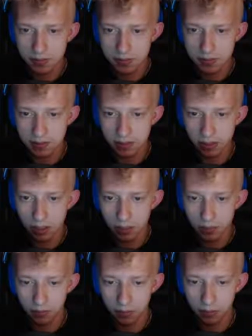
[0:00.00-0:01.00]
this entire
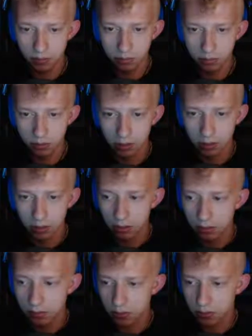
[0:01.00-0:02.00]
episode.
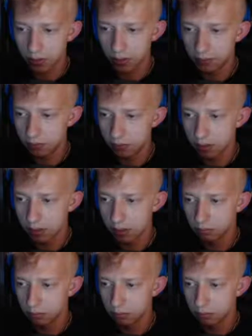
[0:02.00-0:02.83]
Let's go ahead and do that.